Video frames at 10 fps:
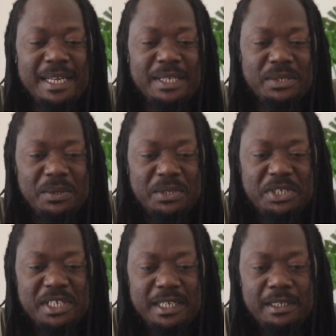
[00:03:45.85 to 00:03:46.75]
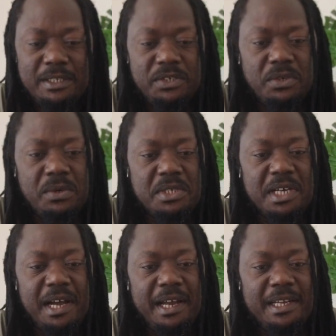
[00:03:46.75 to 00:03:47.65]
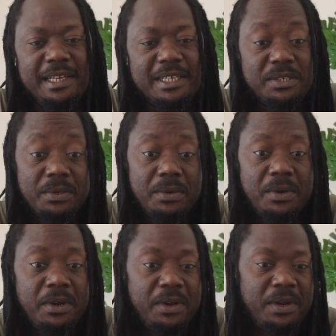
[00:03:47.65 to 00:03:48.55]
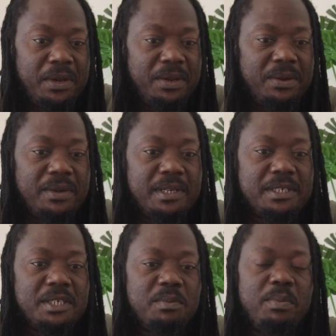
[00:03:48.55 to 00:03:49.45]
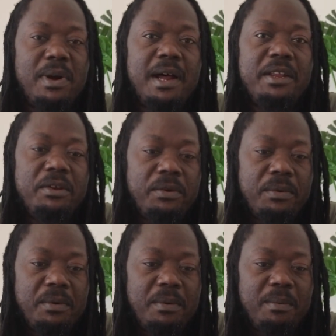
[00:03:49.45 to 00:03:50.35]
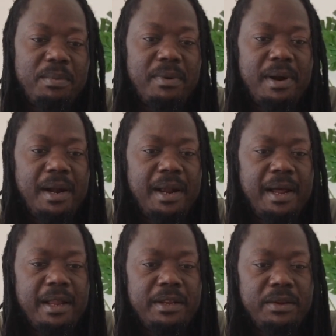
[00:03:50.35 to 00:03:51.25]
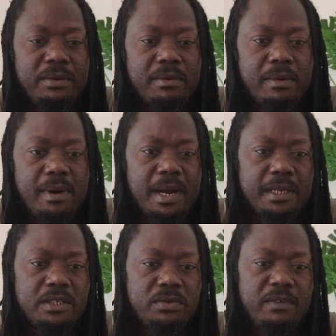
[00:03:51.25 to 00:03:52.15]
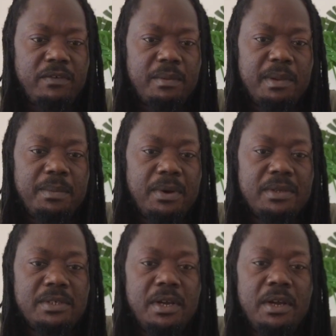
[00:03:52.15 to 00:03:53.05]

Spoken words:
It's all sealed so tightly, so you know this is brand new, right straight from the box.